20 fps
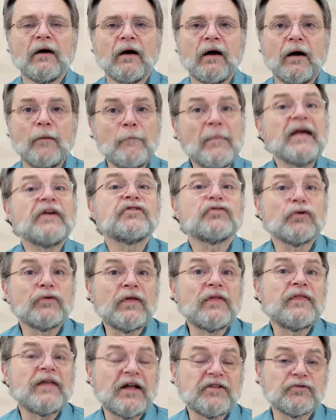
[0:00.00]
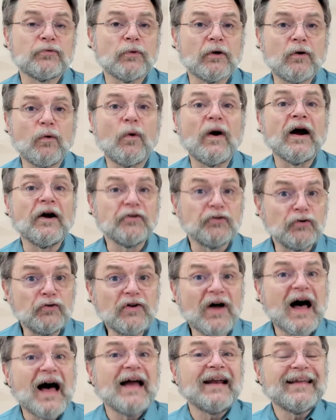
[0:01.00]
Uh, make sure that that's required. Do
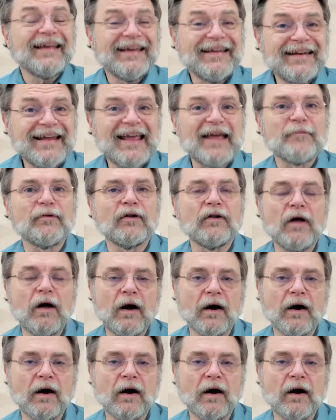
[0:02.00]
not enable